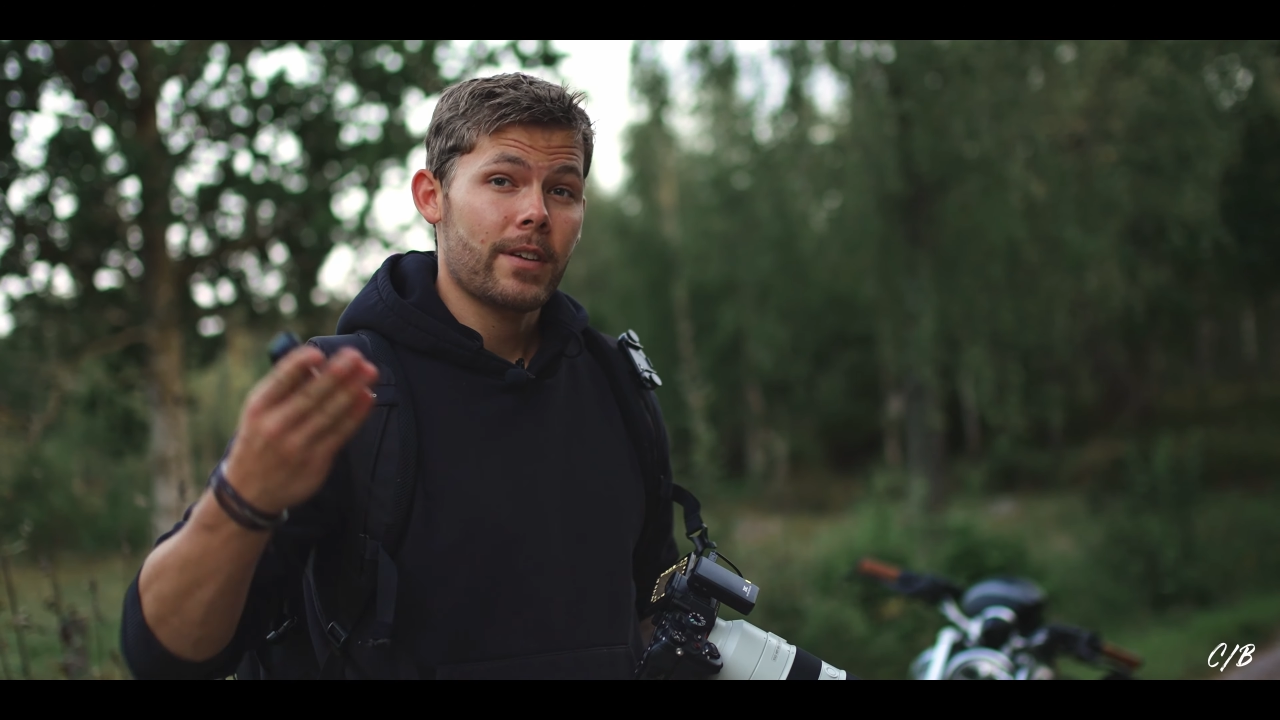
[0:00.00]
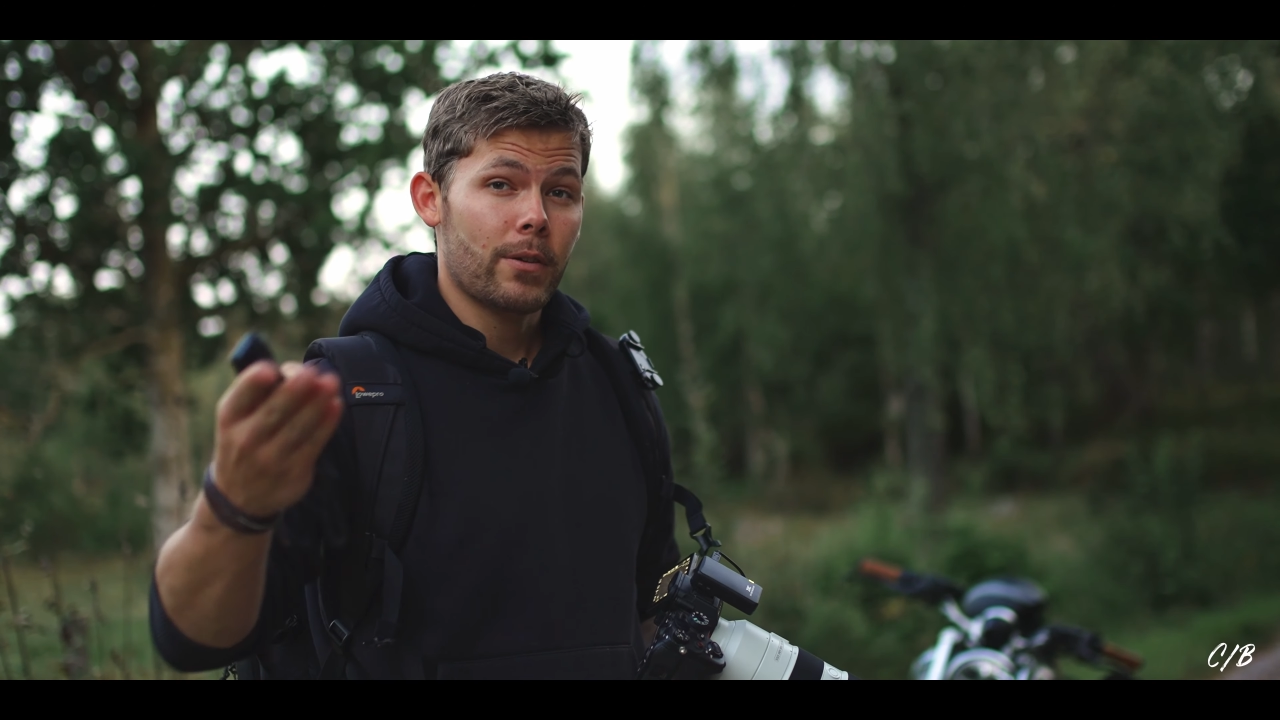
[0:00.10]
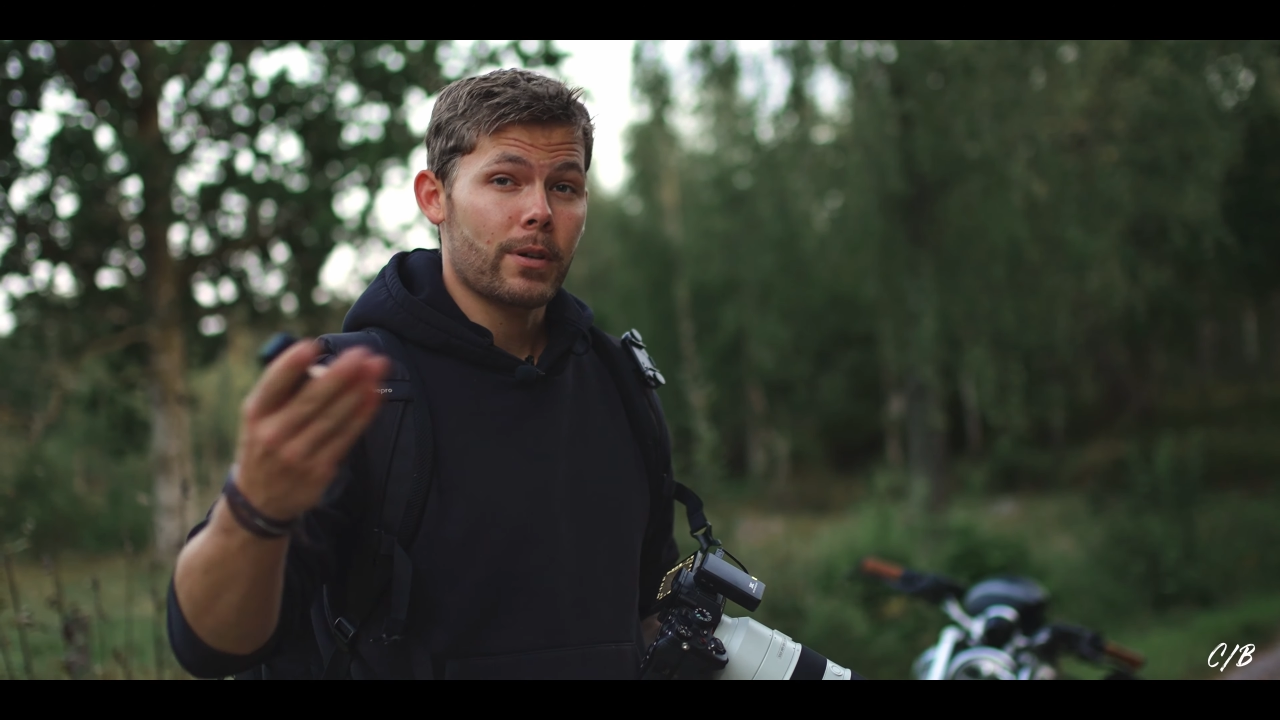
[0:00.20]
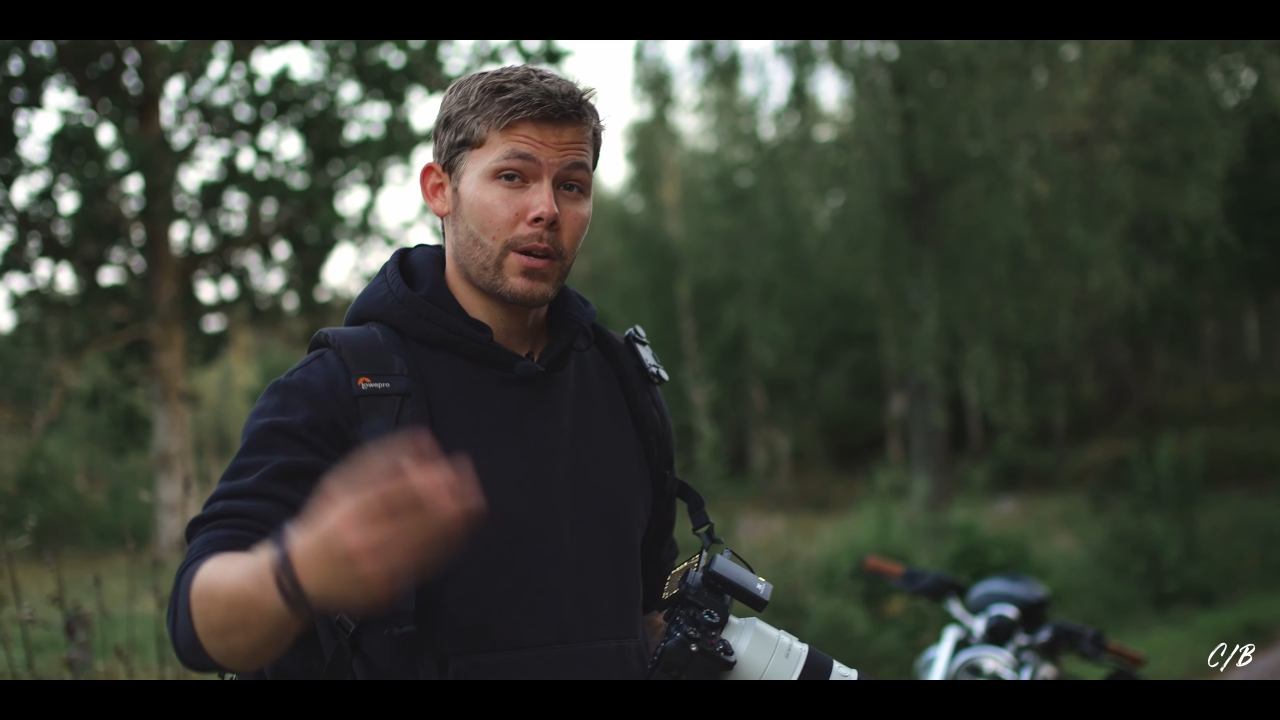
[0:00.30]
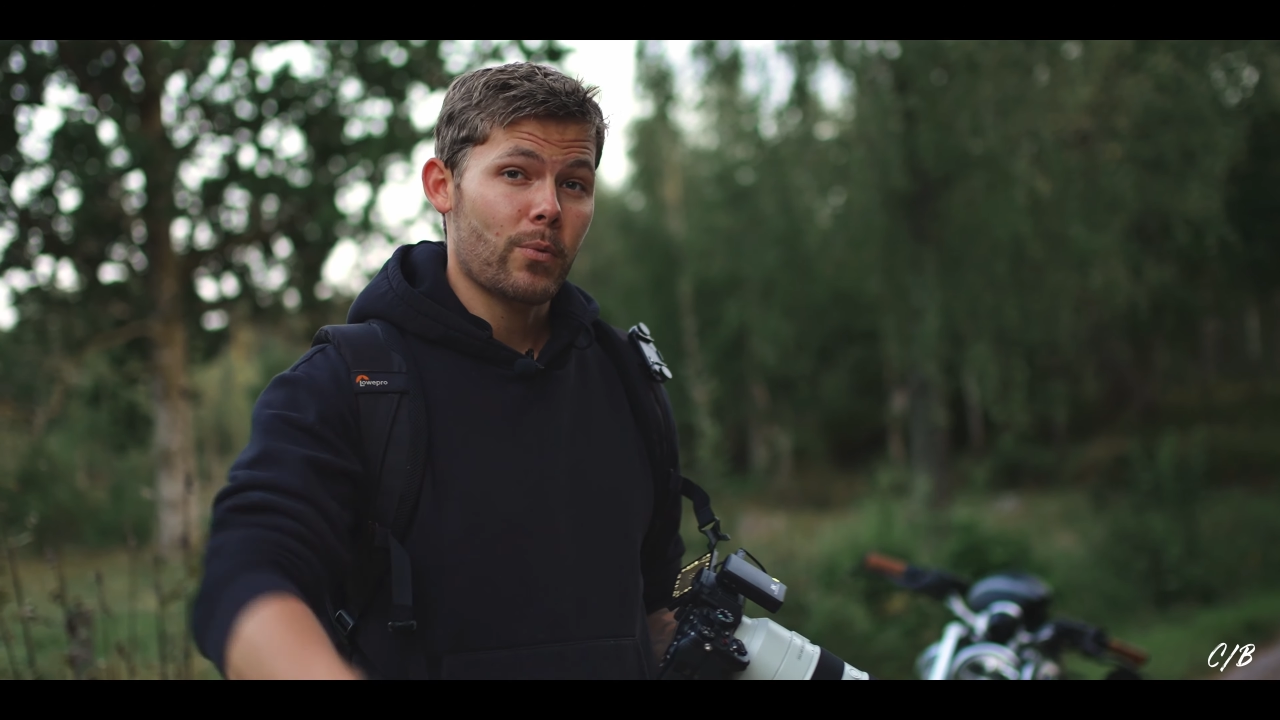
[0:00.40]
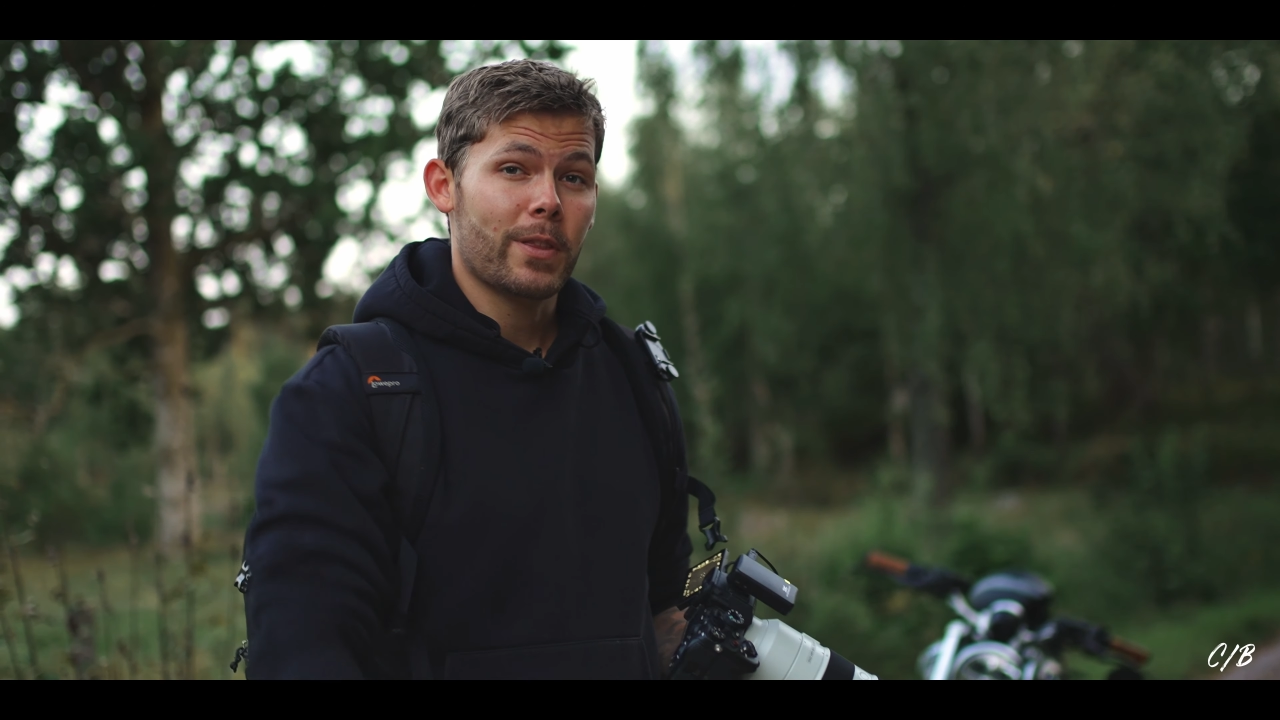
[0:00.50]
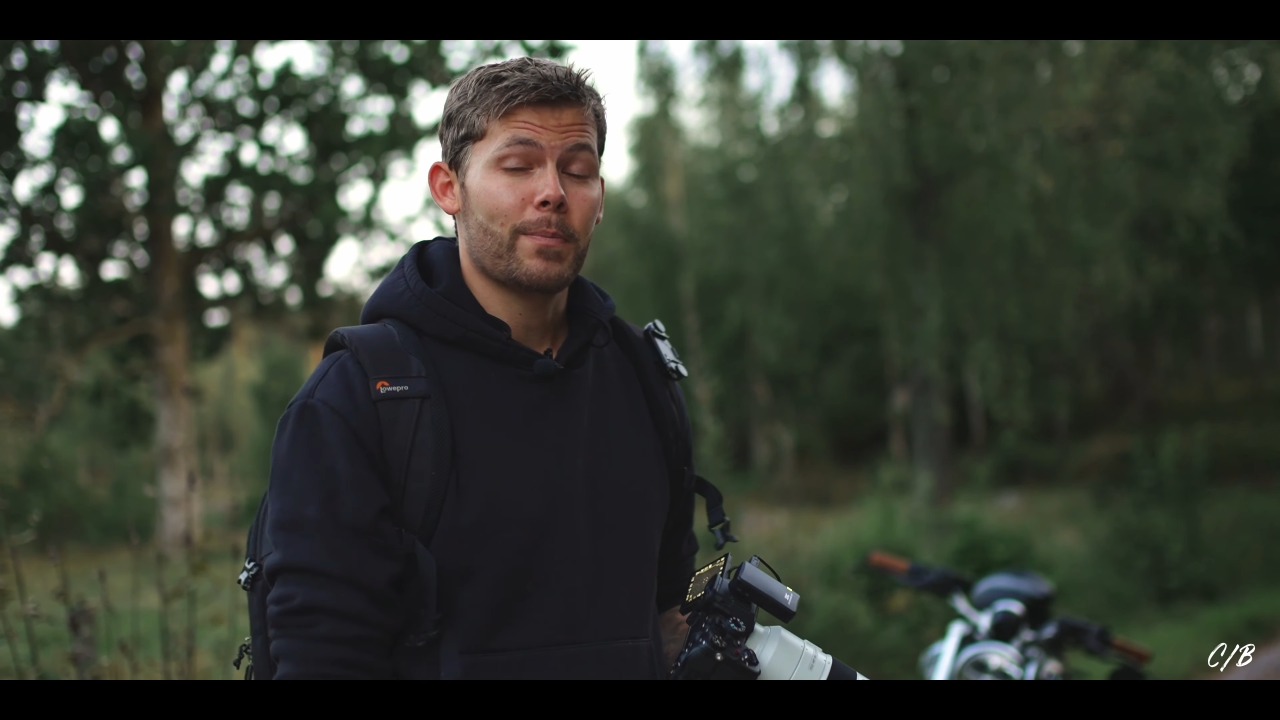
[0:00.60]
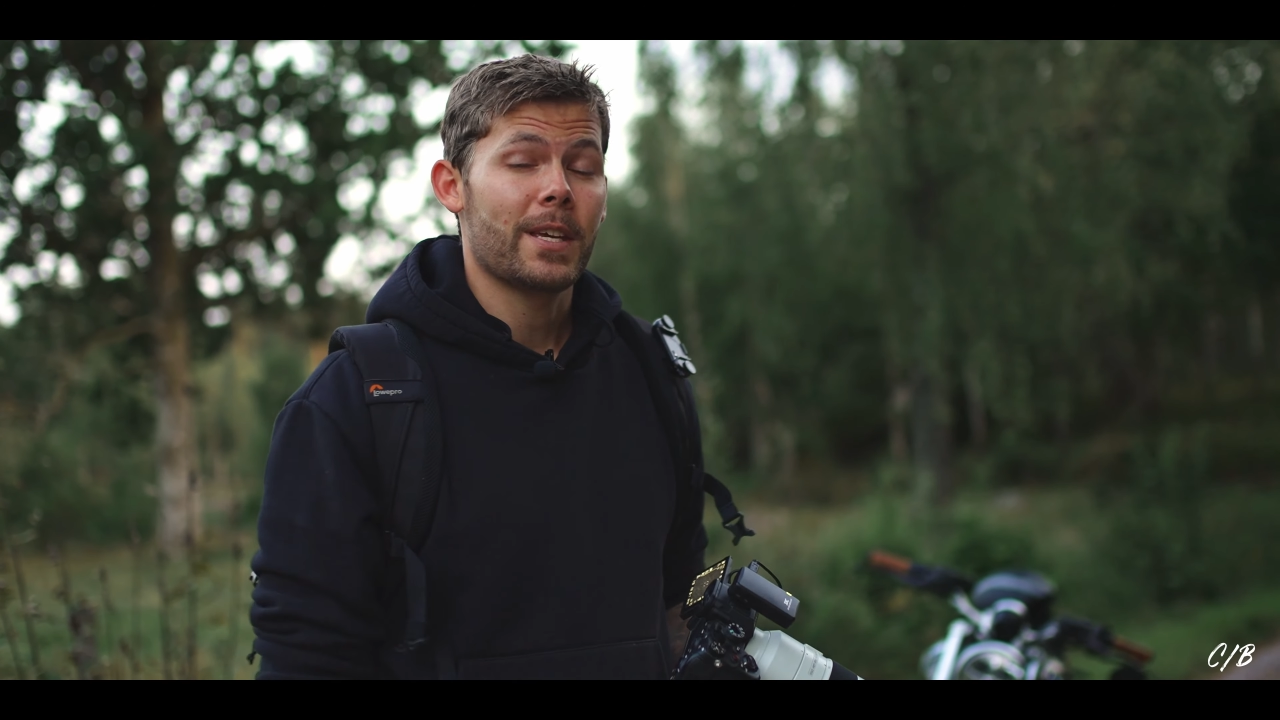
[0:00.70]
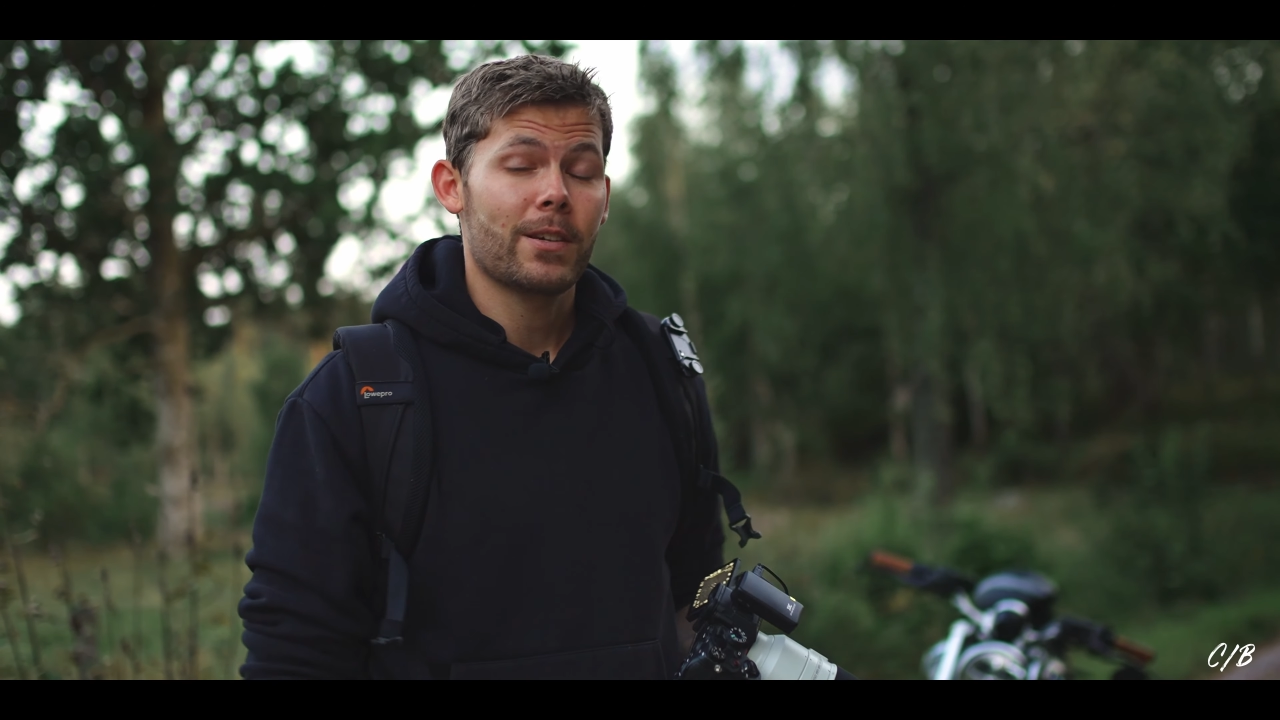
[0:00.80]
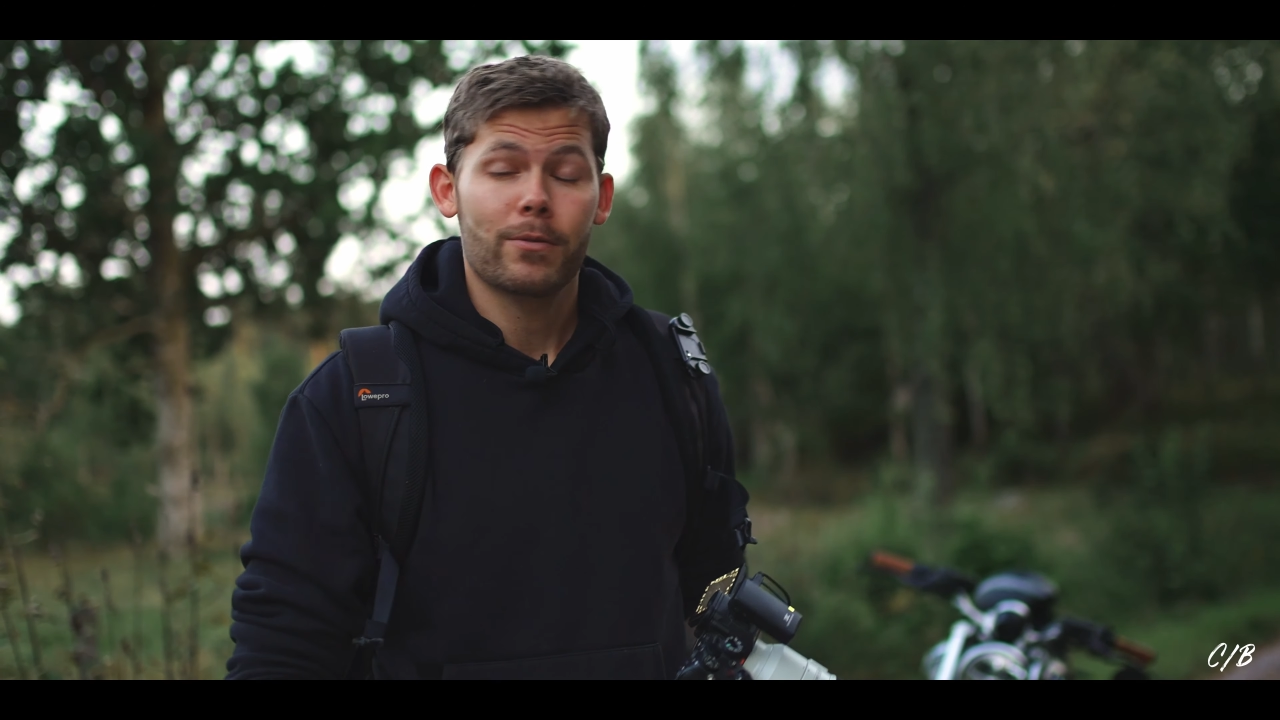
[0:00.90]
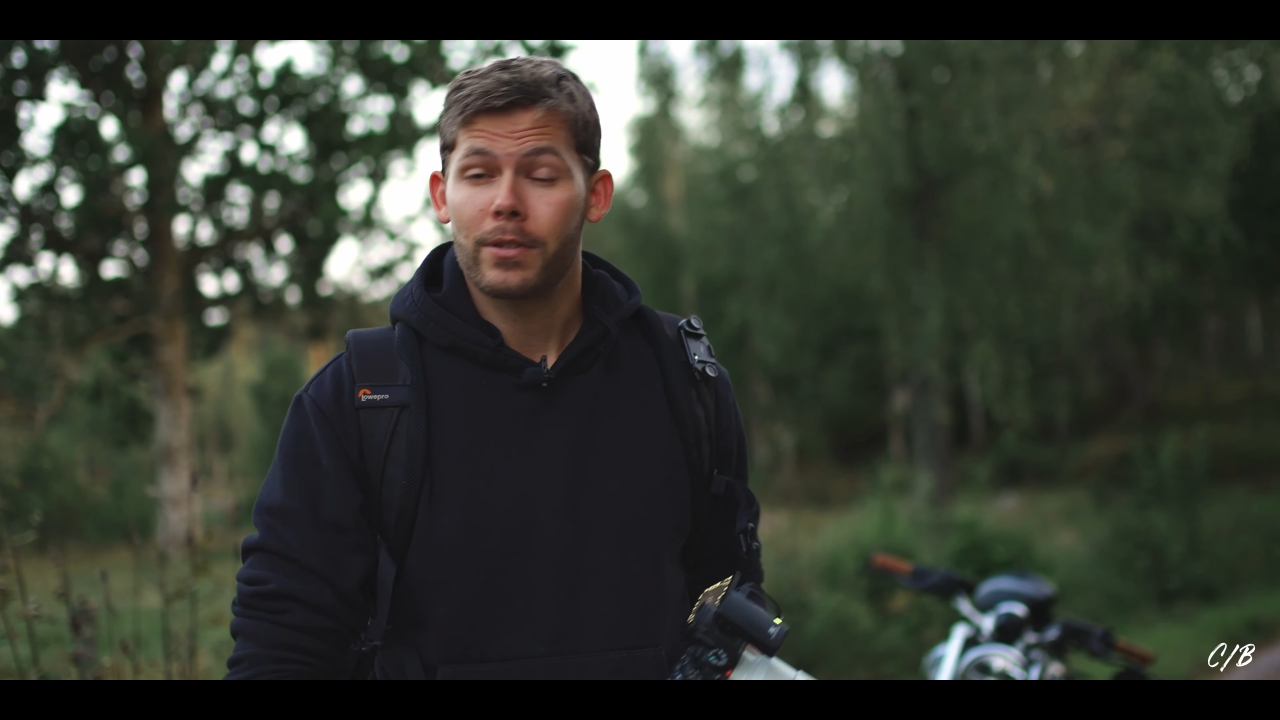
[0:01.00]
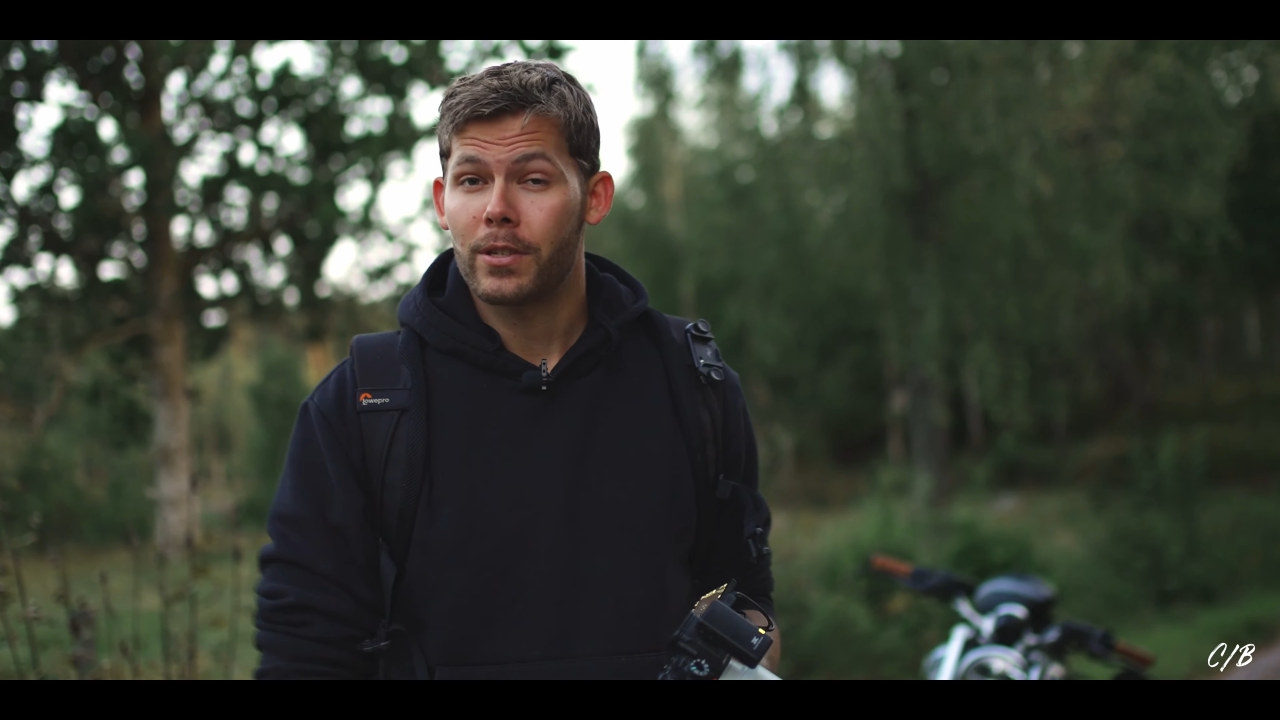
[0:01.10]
Erica with me or